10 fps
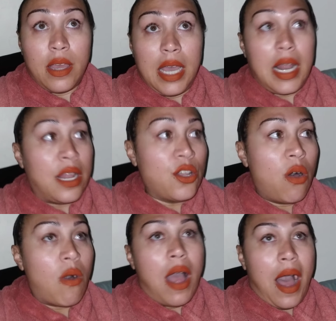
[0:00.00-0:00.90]
And I
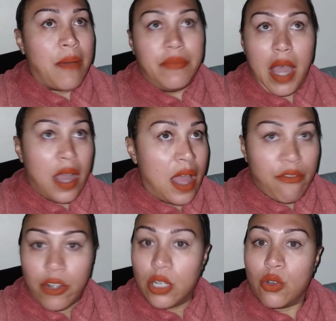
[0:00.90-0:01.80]
know I'm not
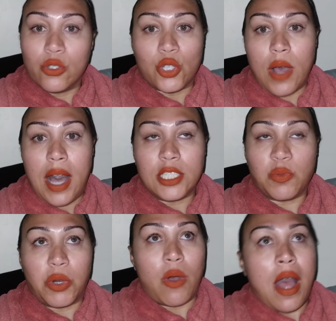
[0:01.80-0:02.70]
ever going to go to a
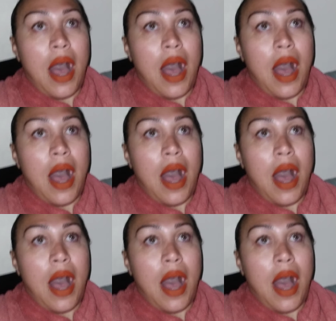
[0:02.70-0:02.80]
hospital.